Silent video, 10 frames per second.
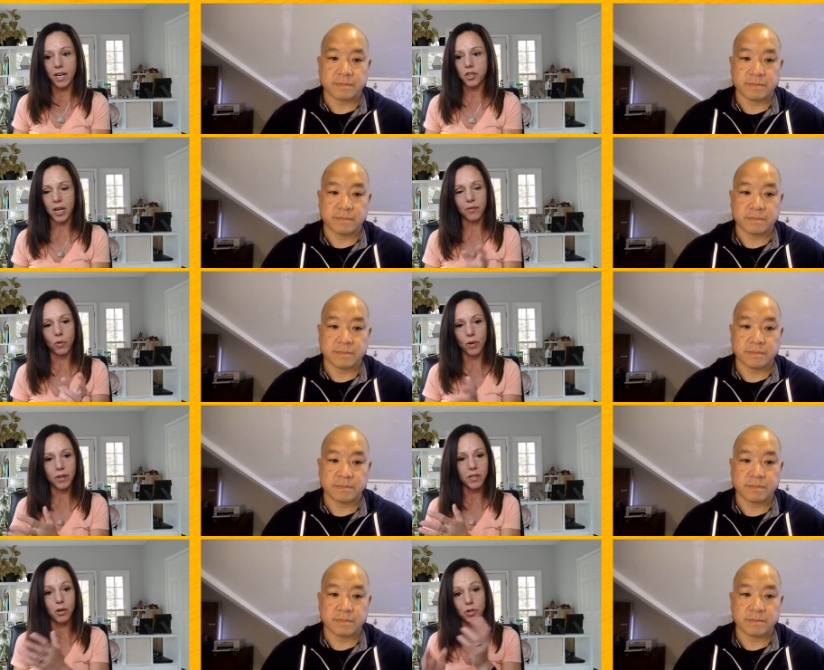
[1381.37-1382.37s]
Speaker 1: actually have a
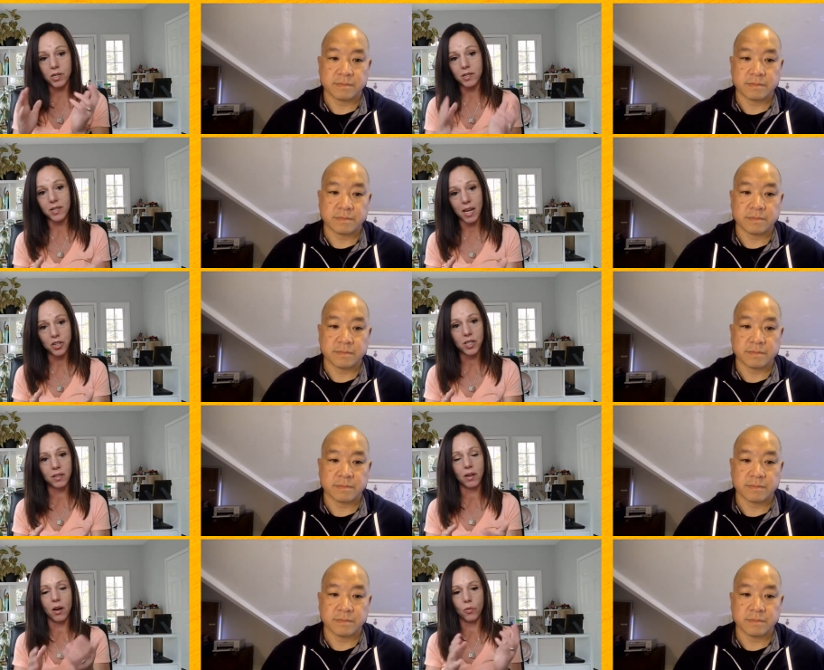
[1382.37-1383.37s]
wellness coaching
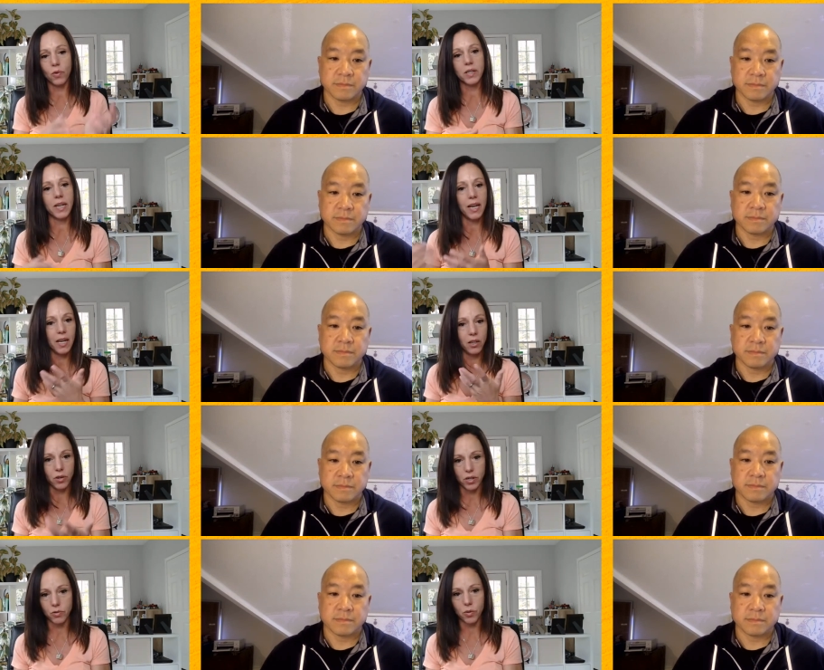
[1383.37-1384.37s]
session on one day.
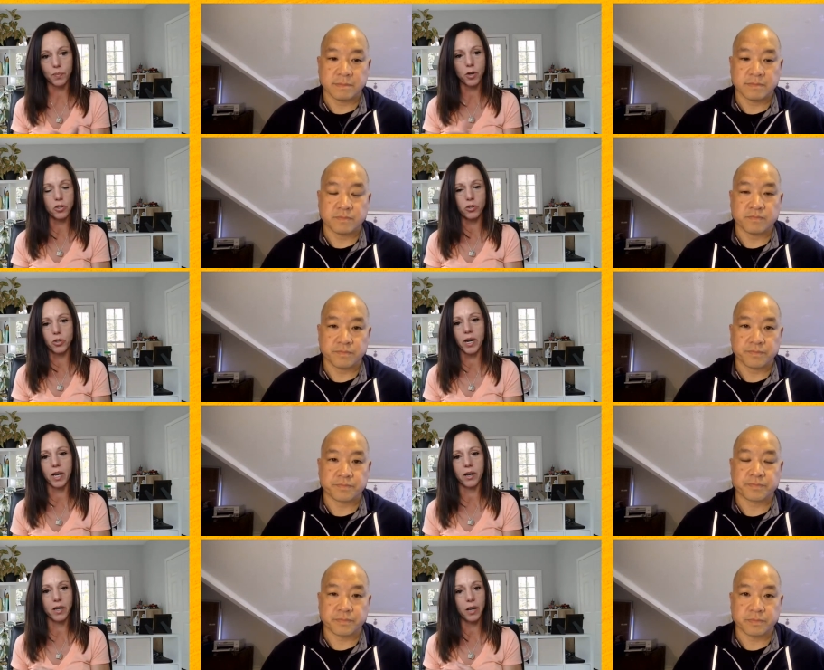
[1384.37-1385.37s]
You can do personal
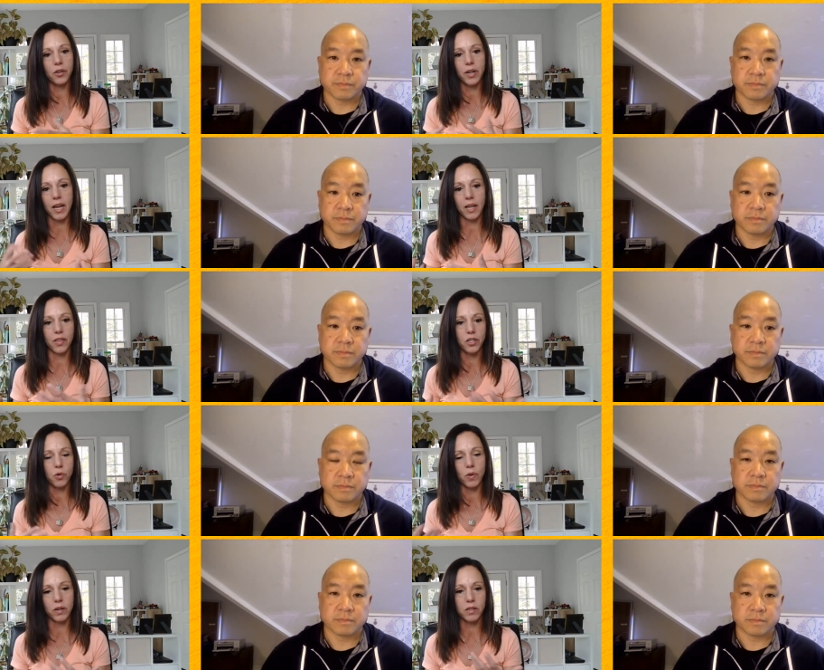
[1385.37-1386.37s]
training on another day, and then
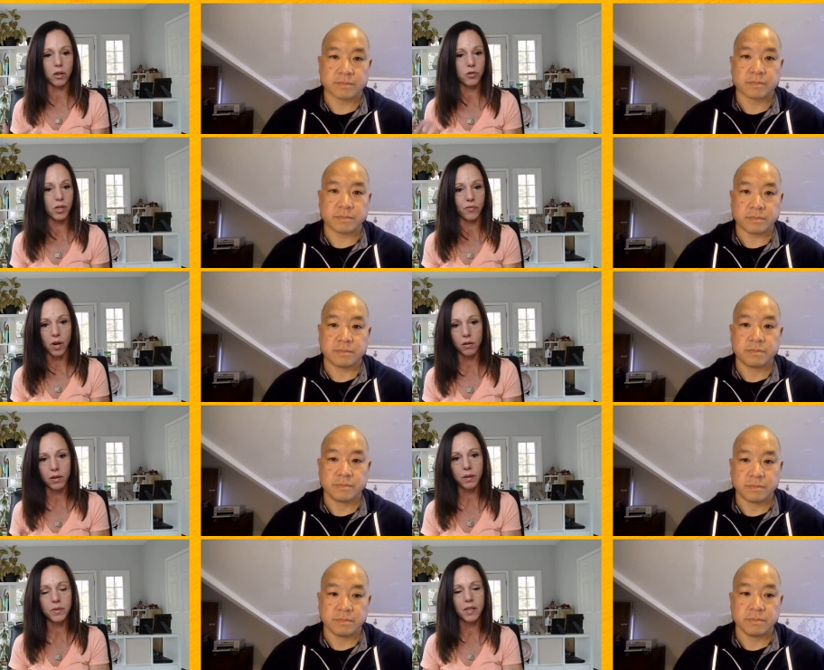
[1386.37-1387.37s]
do wellness coaching
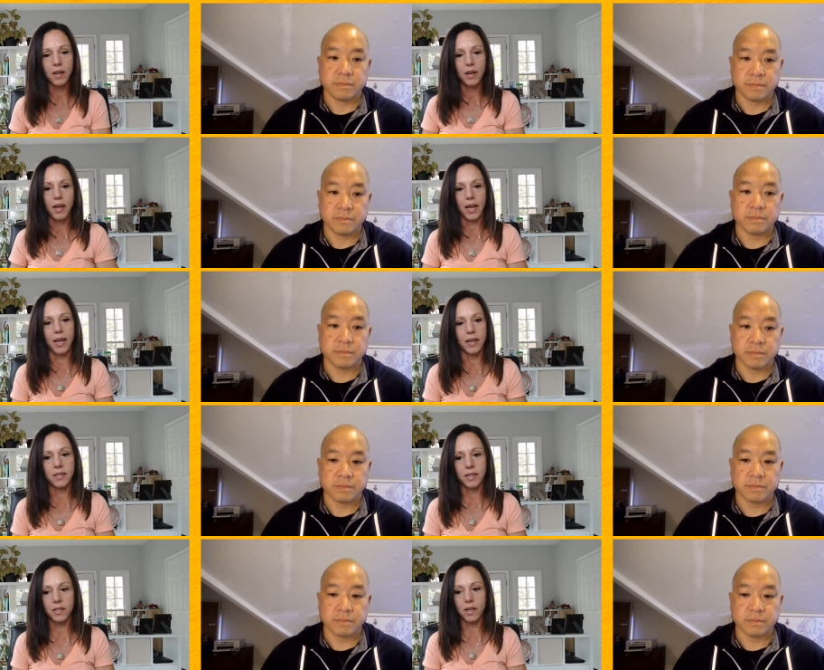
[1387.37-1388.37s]
follow ups.
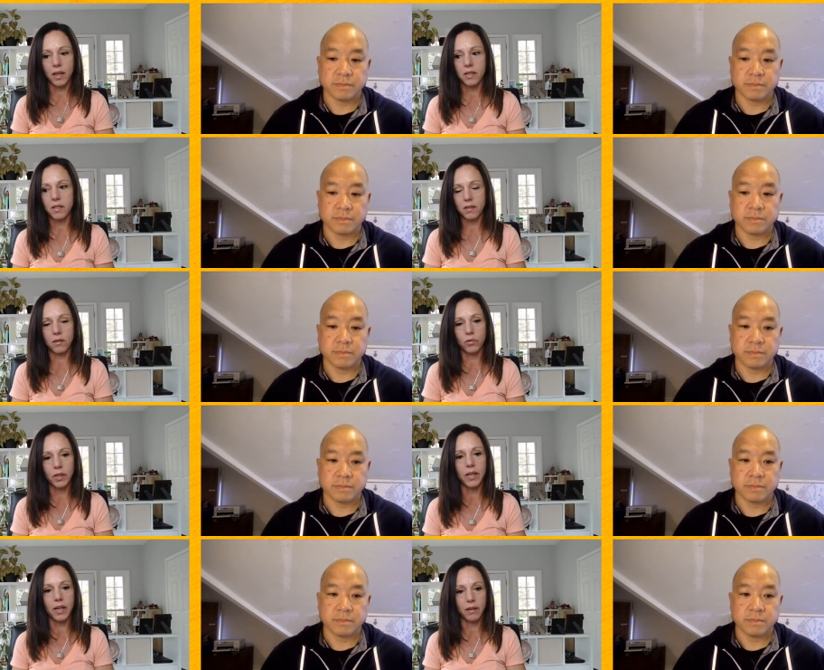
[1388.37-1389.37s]
And it's it's
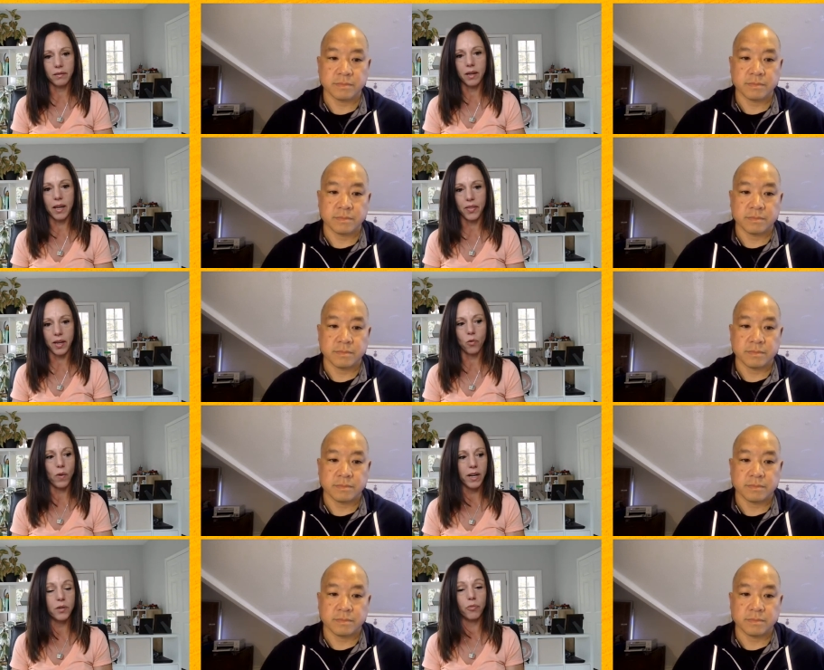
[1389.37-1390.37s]
really, I think, a
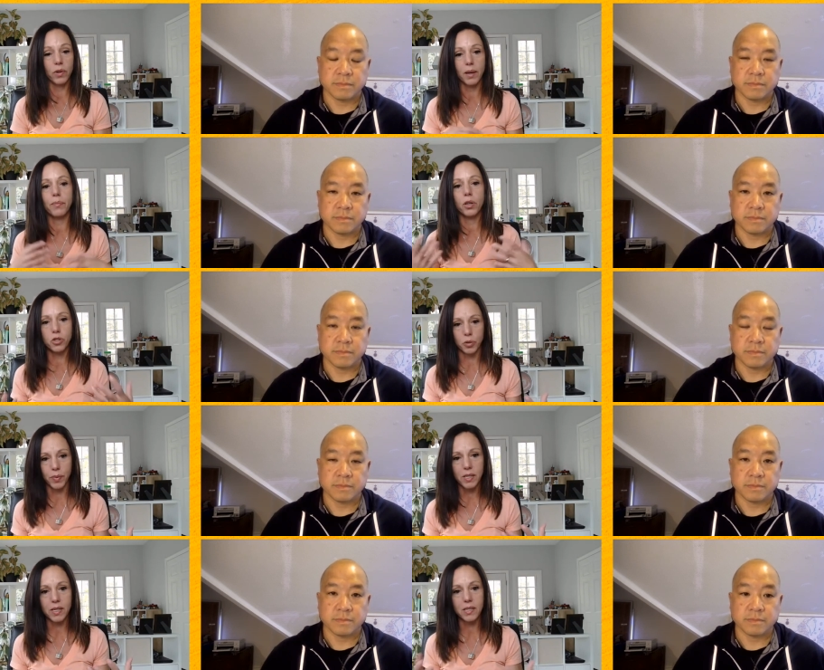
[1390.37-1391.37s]
way to really build
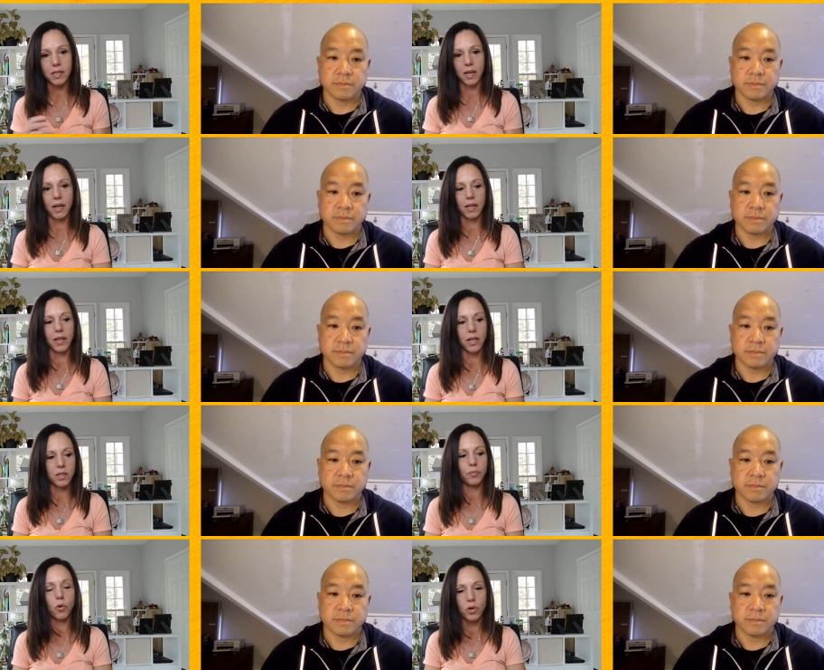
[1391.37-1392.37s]
your business. And I think
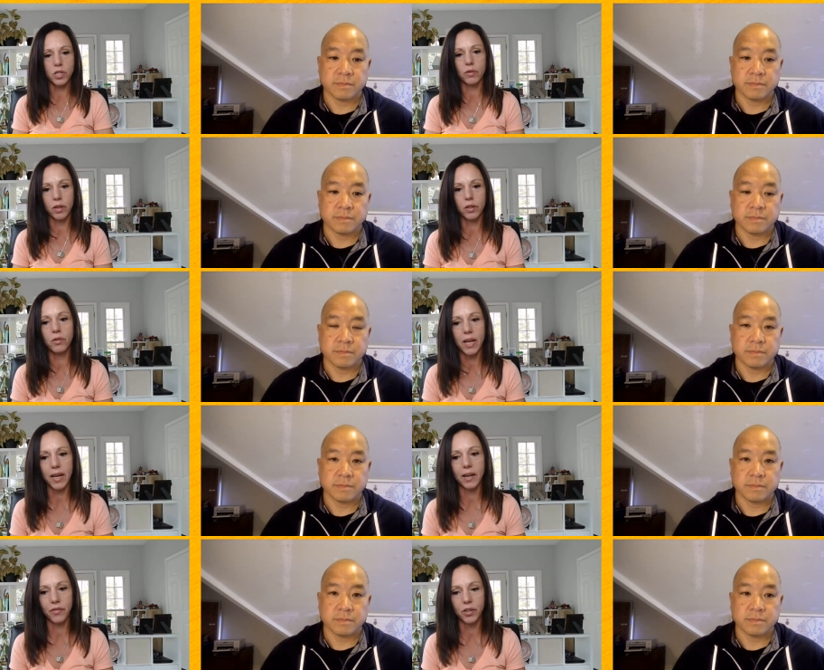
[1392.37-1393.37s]
it's important to include
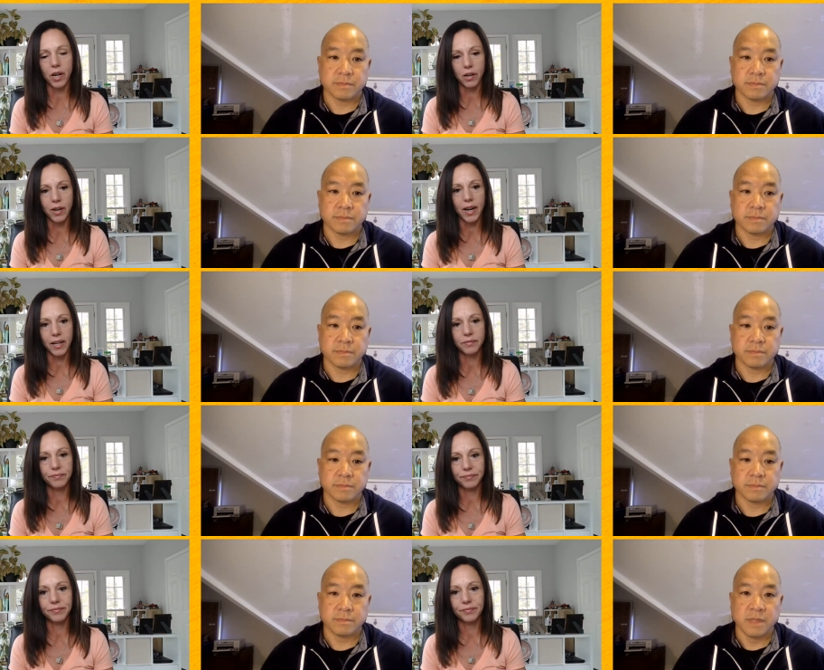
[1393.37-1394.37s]
that if you're not already.
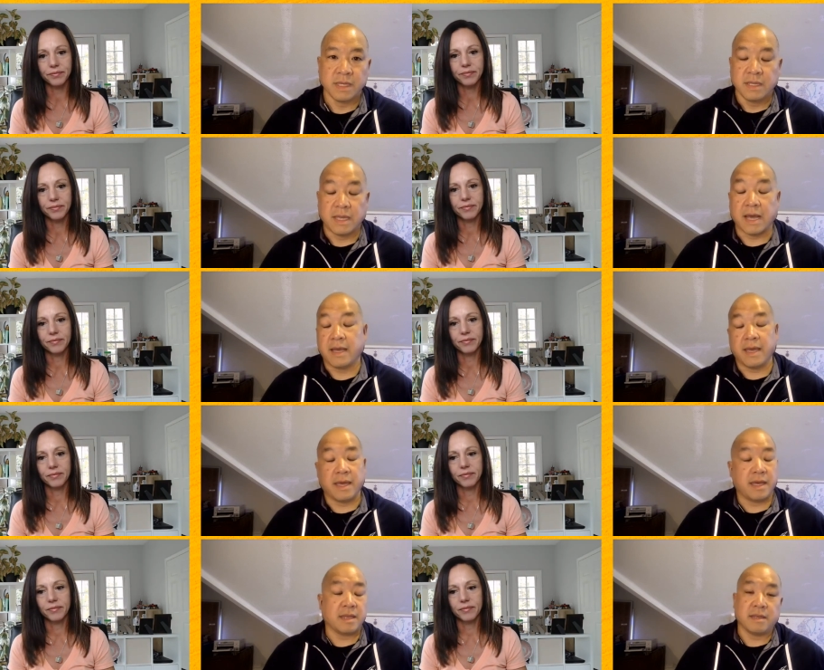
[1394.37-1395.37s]
Speaker 2: Yeah,
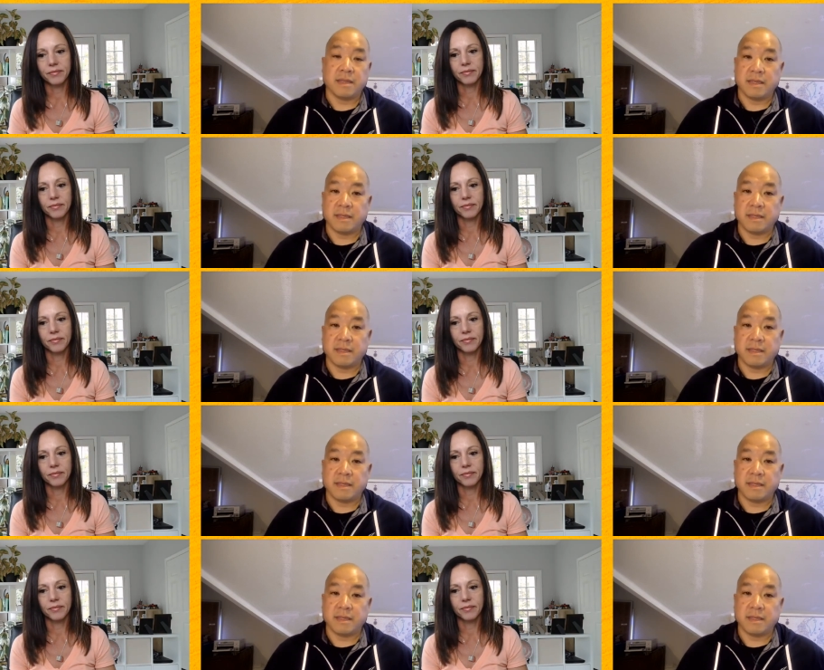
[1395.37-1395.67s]
and